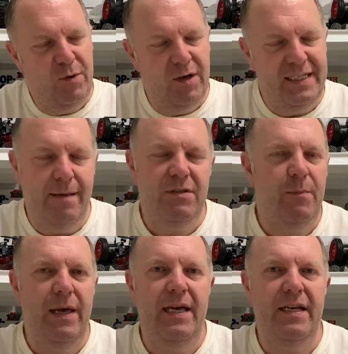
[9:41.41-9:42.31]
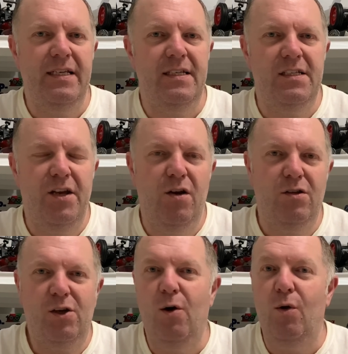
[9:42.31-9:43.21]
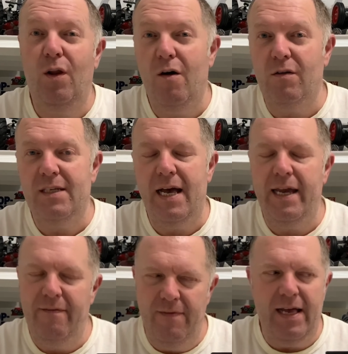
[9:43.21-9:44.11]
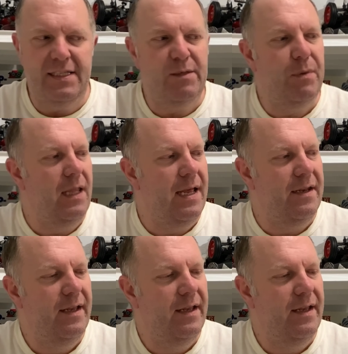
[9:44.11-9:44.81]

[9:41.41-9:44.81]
attempt to paint this as the old school Loctite, that's the plan.